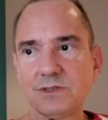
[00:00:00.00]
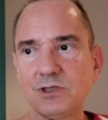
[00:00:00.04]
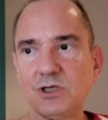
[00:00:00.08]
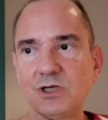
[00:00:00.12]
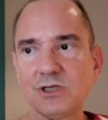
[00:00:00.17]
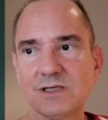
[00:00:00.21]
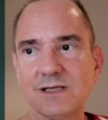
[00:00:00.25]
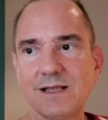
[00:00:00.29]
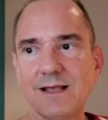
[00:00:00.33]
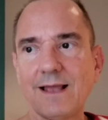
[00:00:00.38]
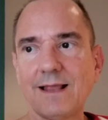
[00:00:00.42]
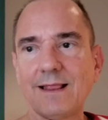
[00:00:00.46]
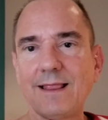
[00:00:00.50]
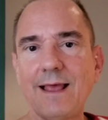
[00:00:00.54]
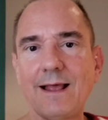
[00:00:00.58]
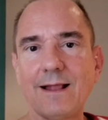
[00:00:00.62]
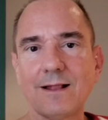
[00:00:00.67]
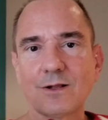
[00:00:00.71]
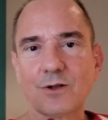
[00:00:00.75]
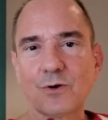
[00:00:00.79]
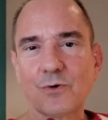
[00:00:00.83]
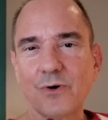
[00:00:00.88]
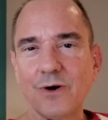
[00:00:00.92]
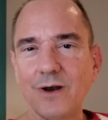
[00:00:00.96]
Just like
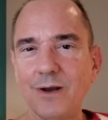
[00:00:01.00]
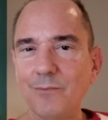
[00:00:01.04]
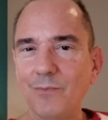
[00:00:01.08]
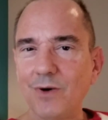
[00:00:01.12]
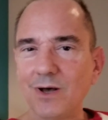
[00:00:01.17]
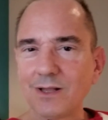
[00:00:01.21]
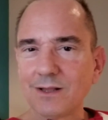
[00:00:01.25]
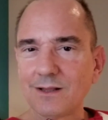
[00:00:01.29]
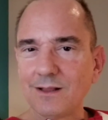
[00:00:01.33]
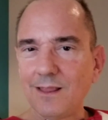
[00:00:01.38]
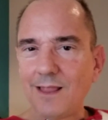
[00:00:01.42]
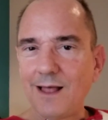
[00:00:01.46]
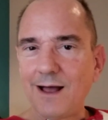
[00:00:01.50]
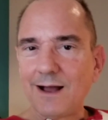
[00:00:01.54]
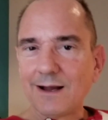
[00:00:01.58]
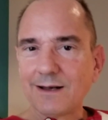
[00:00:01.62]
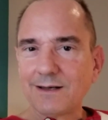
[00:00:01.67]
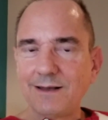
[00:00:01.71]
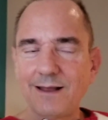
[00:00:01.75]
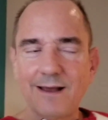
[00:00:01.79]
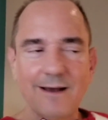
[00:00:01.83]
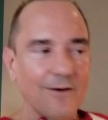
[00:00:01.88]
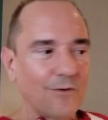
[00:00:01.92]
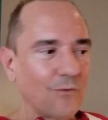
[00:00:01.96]
that three month
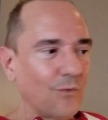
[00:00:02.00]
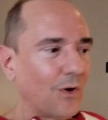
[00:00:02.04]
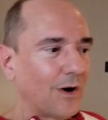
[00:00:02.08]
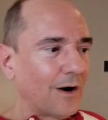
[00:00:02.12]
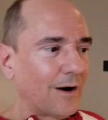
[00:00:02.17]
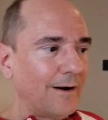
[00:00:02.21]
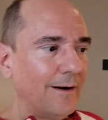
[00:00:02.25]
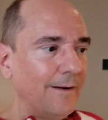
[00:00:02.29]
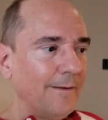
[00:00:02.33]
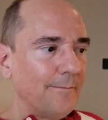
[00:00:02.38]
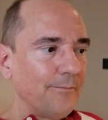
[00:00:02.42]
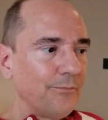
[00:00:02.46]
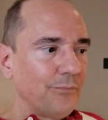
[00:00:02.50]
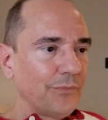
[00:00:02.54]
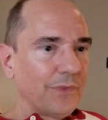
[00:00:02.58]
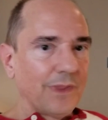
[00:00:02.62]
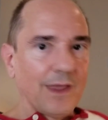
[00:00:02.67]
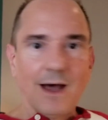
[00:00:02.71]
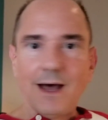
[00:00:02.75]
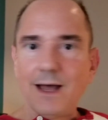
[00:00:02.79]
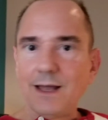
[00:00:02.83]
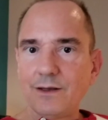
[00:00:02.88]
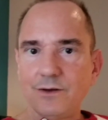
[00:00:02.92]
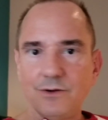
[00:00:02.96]
lockdown where
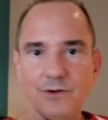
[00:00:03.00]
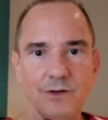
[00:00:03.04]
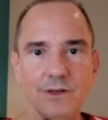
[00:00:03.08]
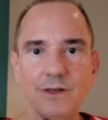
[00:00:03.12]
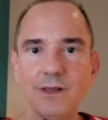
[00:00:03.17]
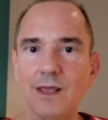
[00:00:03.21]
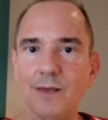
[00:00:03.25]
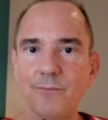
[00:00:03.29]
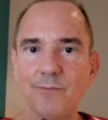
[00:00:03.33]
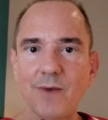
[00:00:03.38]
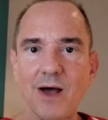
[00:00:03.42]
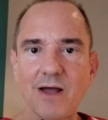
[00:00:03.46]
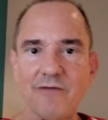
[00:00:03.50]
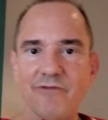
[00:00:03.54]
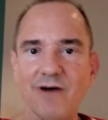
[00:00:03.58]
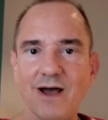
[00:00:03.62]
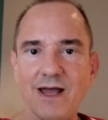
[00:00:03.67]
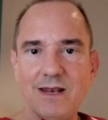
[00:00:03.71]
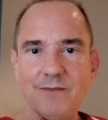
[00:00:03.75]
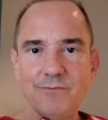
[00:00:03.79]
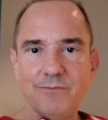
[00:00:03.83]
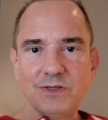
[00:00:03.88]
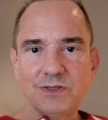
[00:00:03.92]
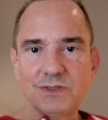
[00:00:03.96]
I couldn't get my
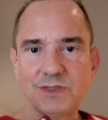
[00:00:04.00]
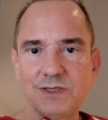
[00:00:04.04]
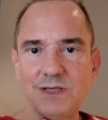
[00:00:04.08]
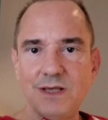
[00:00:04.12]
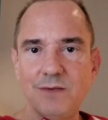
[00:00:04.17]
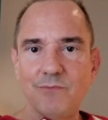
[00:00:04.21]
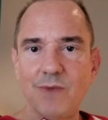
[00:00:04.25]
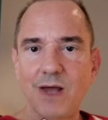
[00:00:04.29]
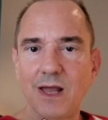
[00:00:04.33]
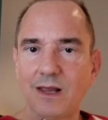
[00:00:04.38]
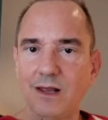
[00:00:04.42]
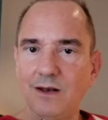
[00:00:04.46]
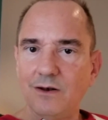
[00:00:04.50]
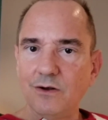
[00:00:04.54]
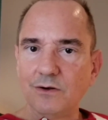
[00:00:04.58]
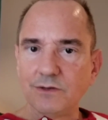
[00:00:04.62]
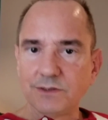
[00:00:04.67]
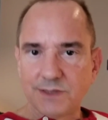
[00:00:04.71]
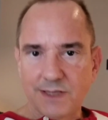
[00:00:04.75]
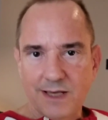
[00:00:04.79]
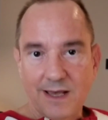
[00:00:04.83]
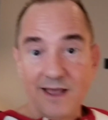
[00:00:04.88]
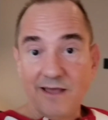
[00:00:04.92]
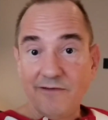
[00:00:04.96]
vitamin C
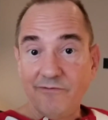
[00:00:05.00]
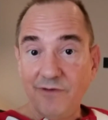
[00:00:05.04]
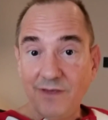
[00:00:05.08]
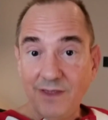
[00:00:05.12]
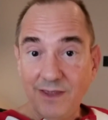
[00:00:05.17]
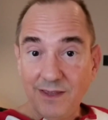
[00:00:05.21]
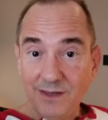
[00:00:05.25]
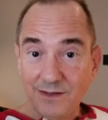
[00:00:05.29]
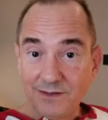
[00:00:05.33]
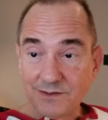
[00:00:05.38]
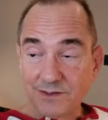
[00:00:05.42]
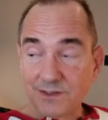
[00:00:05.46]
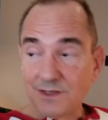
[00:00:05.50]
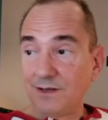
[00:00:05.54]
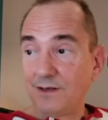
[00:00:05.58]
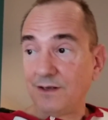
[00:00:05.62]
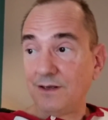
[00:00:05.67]
megadose IVs.